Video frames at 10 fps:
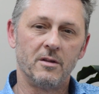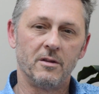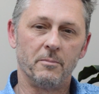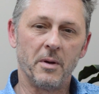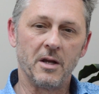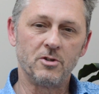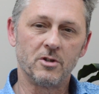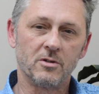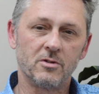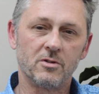the
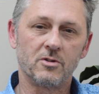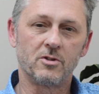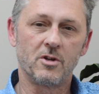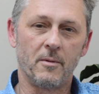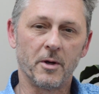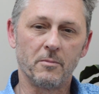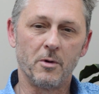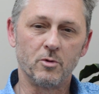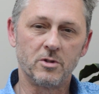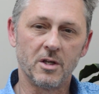patient's stomach
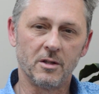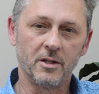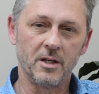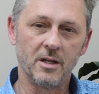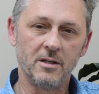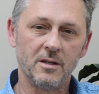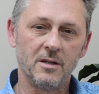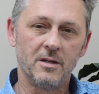motility,